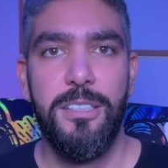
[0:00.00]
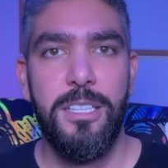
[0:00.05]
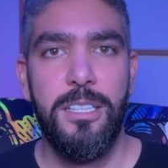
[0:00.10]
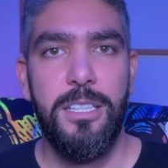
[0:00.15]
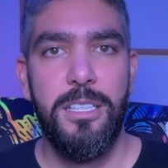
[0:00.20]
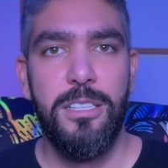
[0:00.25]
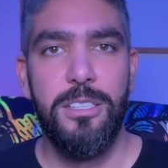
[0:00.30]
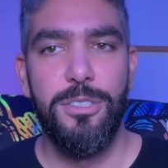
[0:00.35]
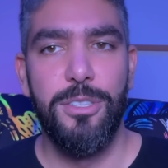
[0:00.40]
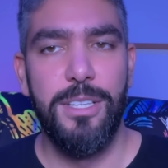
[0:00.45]

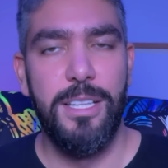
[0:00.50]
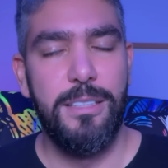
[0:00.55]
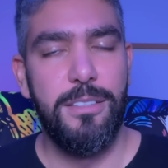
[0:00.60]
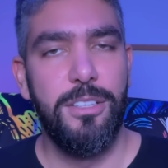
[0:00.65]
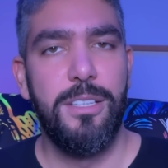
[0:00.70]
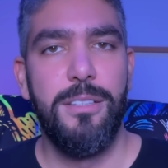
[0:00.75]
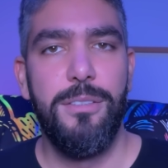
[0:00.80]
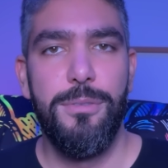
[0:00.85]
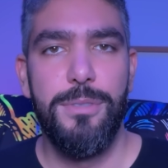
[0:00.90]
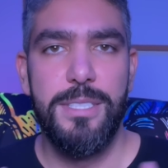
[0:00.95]
so that you
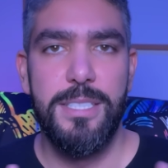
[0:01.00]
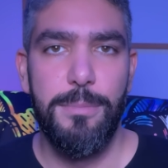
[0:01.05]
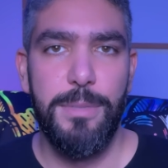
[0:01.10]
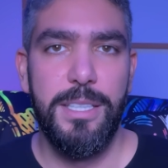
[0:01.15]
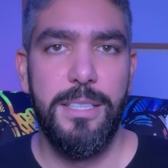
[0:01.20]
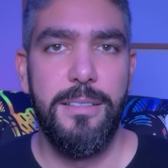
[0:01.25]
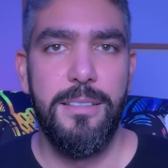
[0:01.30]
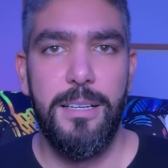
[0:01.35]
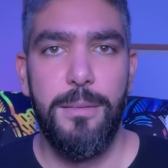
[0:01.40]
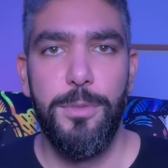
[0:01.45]
can use them
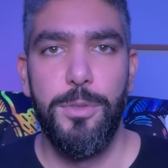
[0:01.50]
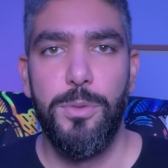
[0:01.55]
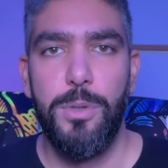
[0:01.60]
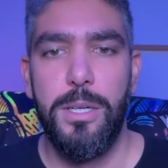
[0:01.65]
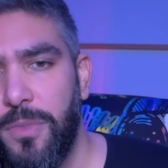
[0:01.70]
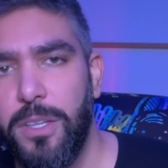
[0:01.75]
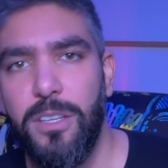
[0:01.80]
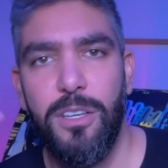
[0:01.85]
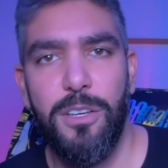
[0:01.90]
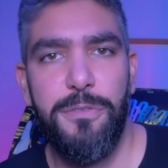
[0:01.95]
anytime you
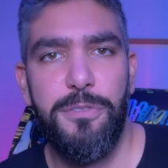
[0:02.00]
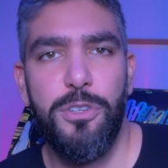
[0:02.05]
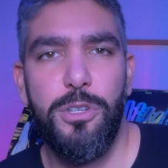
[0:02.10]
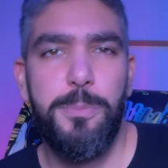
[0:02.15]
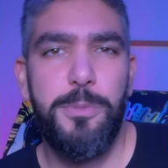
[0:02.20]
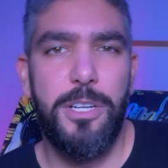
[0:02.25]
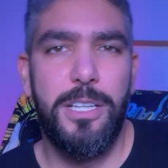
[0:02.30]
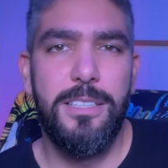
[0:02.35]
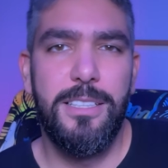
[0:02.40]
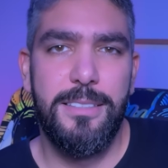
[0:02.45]
want. If you're a
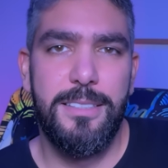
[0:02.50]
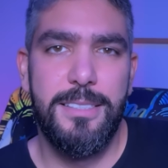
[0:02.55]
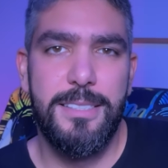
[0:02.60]
product